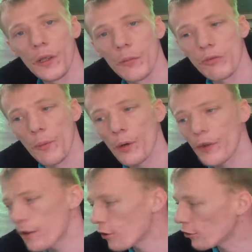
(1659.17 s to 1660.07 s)

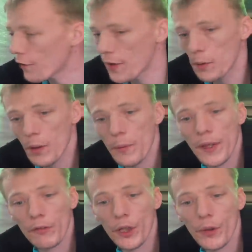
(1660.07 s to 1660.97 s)
promoting, such as the equipment that
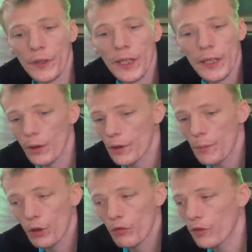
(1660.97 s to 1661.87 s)
I use here, like the
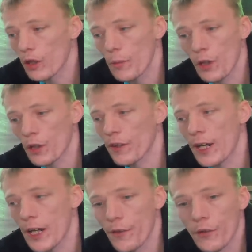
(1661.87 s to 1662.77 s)
microscope, the hot
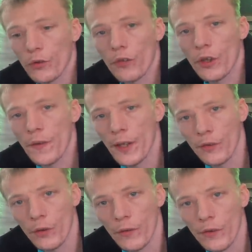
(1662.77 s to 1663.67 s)
air, the soldering iron, that
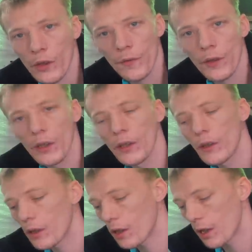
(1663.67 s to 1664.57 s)
sort of stuff.
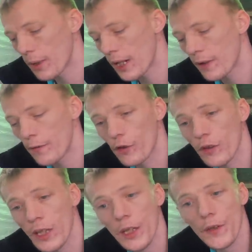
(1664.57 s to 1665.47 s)
Um, even if you just
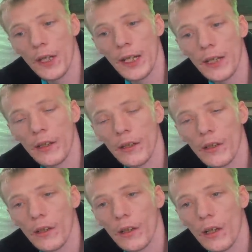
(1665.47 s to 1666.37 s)
click on the link
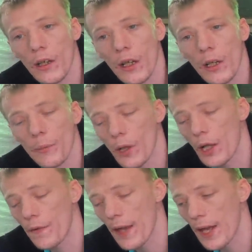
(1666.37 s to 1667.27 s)
um,
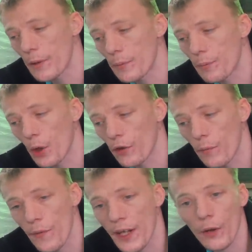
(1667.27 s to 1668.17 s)
and then buy
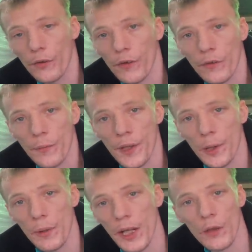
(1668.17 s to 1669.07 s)
something else, something
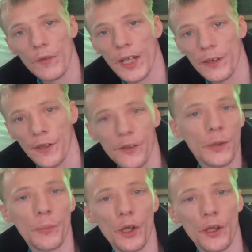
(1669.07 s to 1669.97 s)
completely unrelated. You
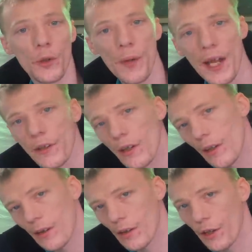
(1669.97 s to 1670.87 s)
can buy a new bed,
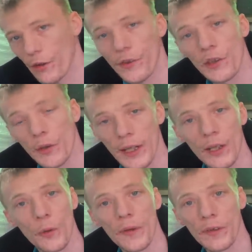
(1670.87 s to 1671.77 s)
and I'll still get a
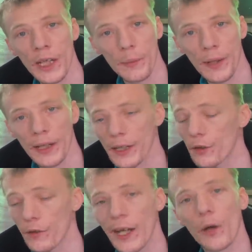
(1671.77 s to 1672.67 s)
little bit of a kickback. It
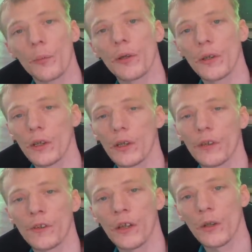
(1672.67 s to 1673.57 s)
does help.
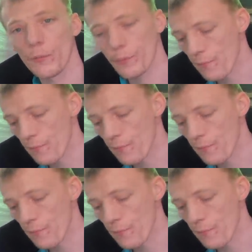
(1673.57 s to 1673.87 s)
So